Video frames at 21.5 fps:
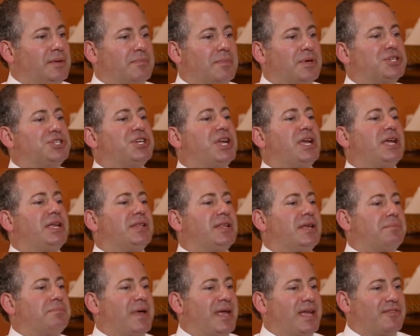machine
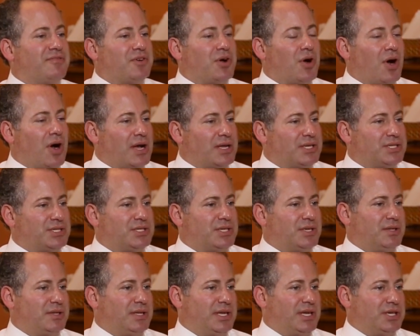that may have caused
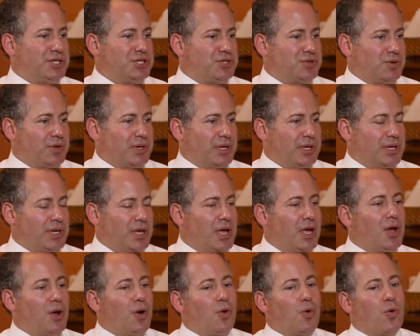the injury,
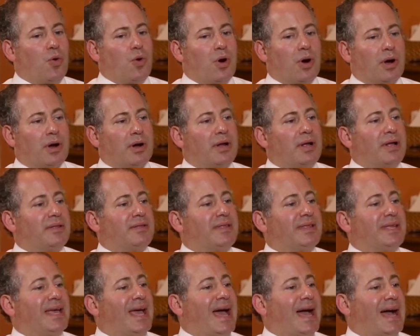or
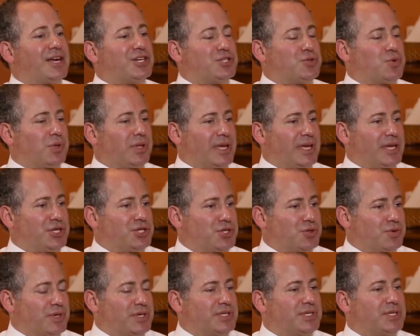the actual
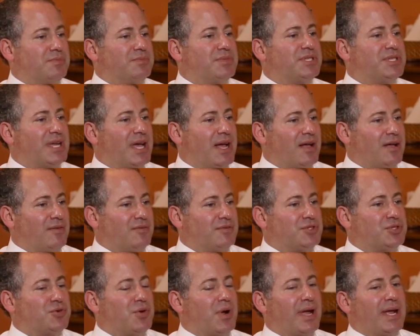injuries
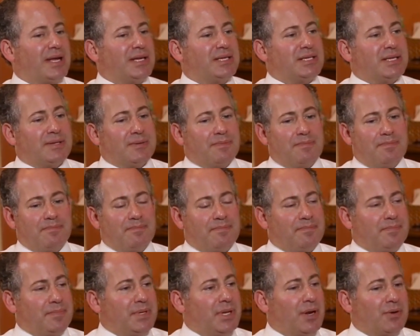themselves, trying to
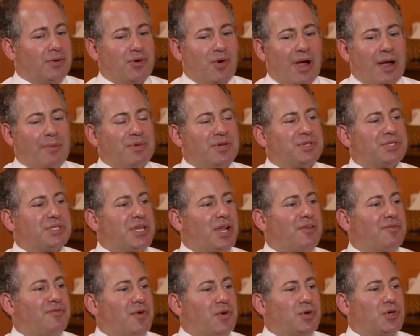grab your
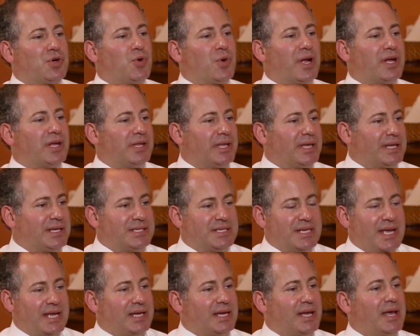cell phone quickly and
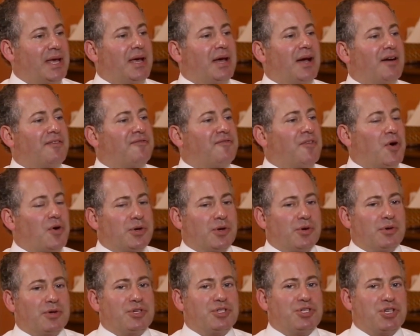take a
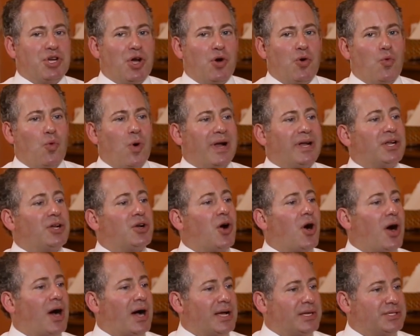photo to show what
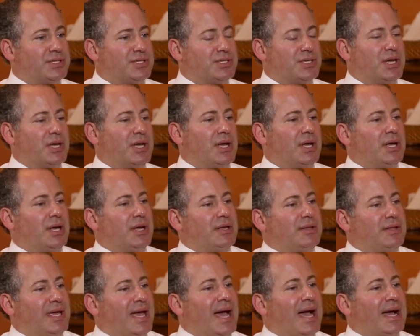caused
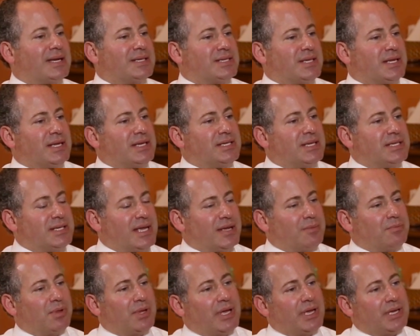the accident to
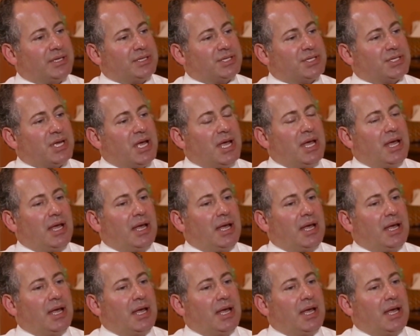take place